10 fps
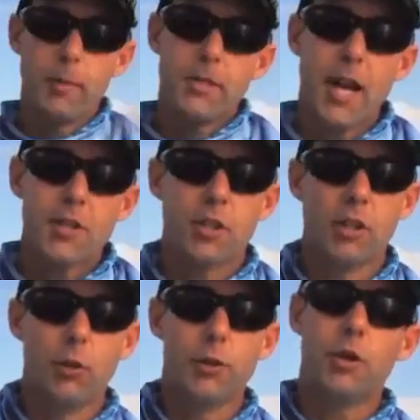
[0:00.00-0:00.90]
imitation
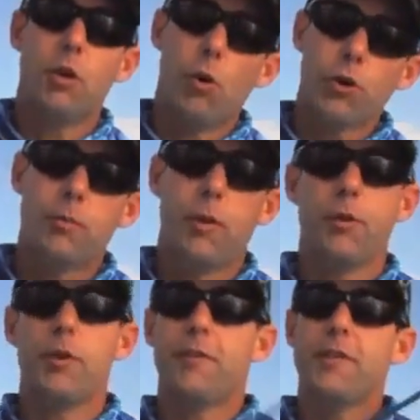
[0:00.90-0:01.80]
lures are awesome on
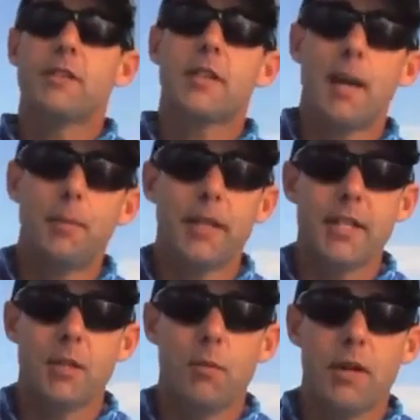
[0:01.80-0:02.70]
the reef, and there's a couple of
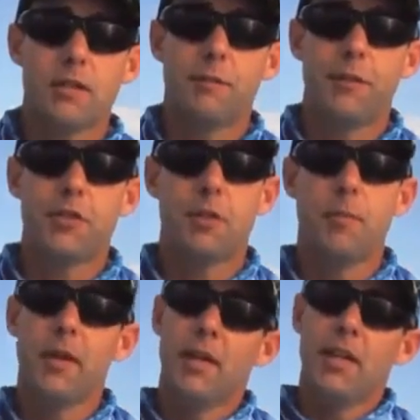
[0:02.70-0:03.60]
easy ways to fish them.
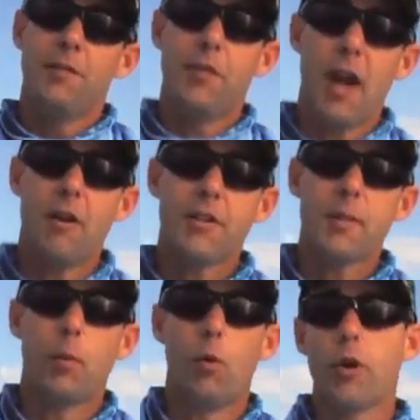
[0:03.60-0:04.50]
If you are in
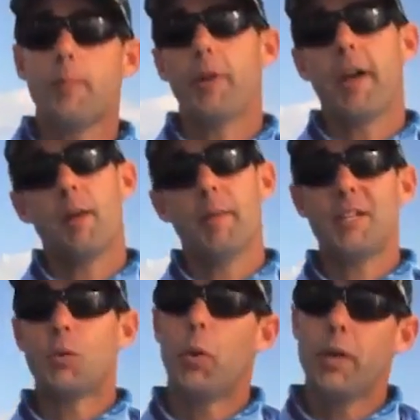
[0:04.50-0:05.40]
deeper water, by that I
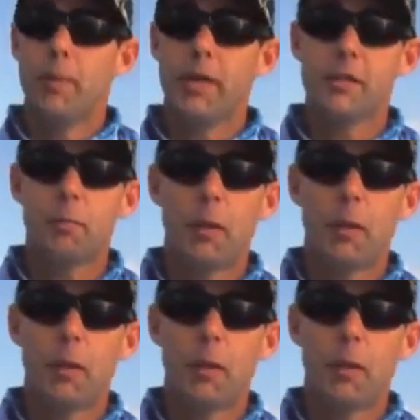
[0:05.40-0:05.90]
mean 20 metres